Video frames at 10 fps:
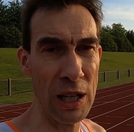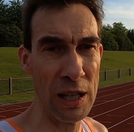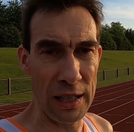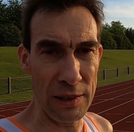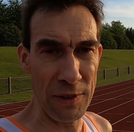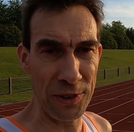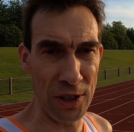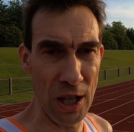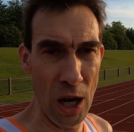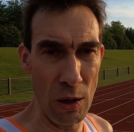and I'll give these a
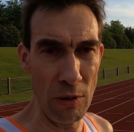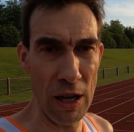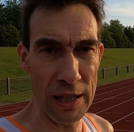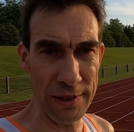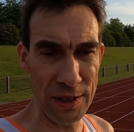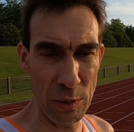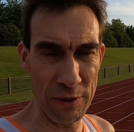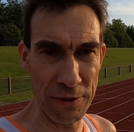go. Right, let's see what we